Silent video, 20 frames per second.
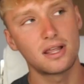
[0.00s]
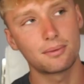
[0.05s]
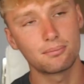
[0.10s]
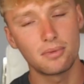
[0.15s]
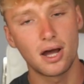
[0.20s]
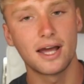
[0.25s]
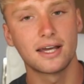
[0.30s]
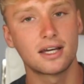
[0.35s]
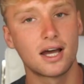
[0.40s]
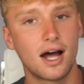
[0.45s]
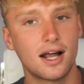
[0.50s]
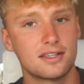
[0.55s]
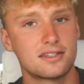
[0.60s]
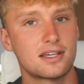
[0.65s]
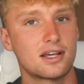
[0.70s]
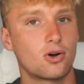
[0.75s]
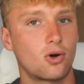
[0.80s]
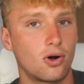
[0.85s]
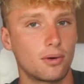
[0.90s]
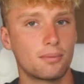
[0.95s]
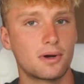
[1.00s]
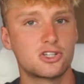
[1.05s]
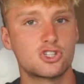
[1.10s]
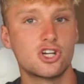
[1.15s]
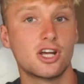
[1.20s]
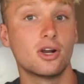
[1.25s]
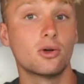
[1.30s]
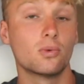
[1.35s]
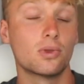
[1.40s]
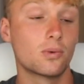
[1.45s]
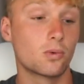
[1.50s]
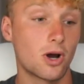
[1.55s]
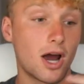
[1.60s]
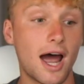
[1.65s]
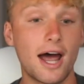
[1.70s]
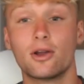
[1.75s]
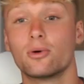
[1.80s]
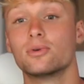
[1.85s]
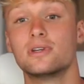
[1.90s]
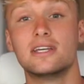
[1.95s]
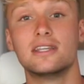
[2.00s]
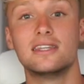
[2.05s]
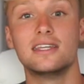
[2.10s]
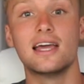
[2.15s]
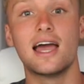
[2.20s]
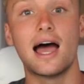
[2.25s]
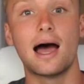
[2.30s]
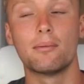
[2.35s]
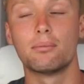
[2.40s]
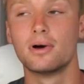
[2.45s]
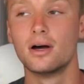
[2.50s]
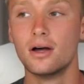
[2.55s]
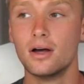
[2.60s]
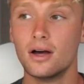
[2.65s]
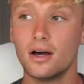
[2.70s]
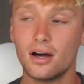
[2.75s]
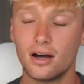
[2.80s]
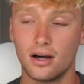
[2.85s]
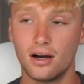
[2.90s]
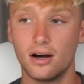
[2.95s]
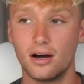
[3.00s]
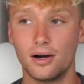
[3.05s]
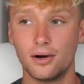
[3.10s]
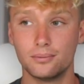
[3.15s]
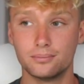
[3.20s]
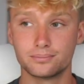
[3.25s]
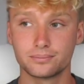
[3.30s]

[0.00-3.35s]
my content on my channel where I don't need the app.